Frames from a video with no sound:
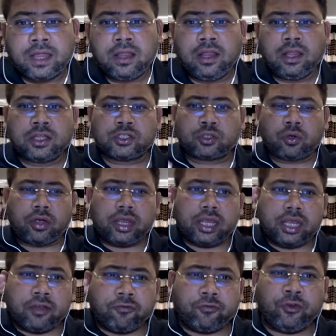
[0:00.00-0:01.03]
So
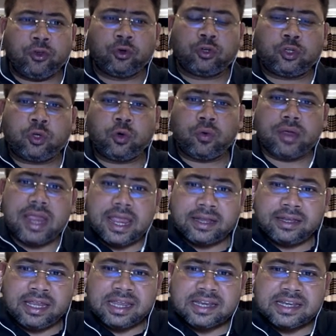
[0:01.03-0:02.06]
if you do
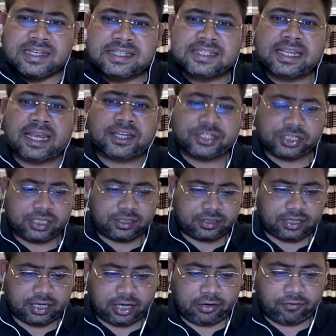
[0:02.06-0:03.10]
any resection,
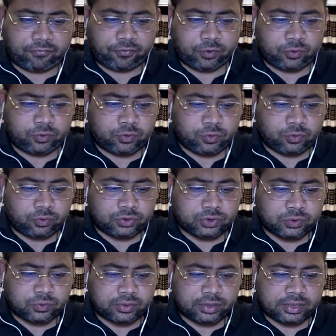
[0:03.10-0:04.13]

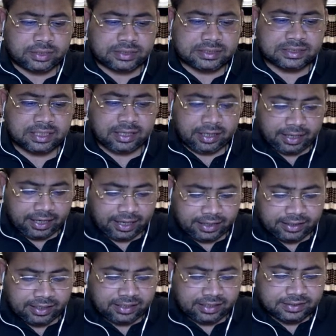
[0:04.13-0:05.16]
students,
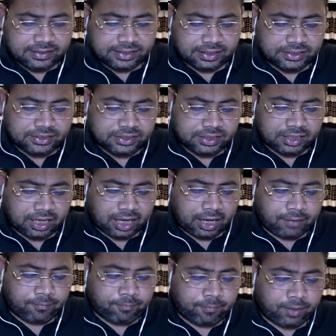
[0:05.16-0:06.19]
any resection
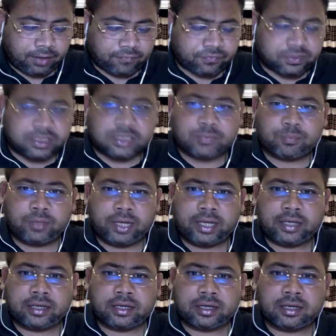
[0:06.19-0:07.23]
above this
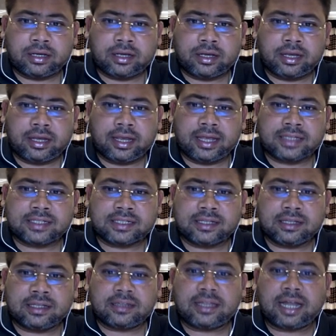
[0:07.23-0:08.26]
plane, yes,
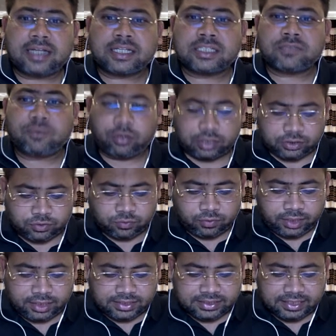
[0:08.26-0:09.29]
that is what is known
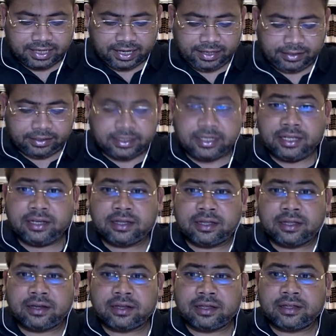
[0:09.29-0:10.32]
as
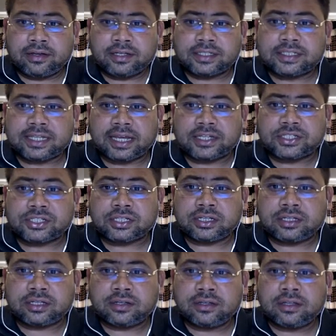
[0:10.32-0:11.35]
anterior resection.
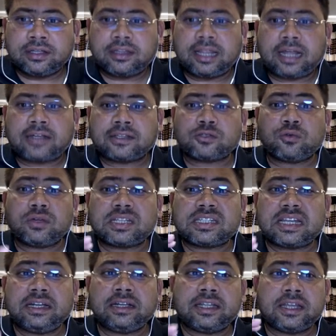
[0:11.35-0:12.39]
That is known as
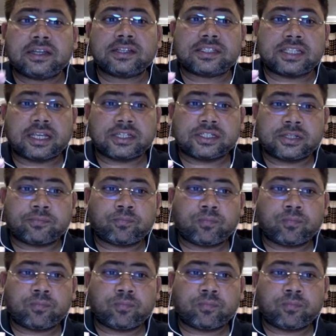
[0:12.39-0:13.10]
anterior resection.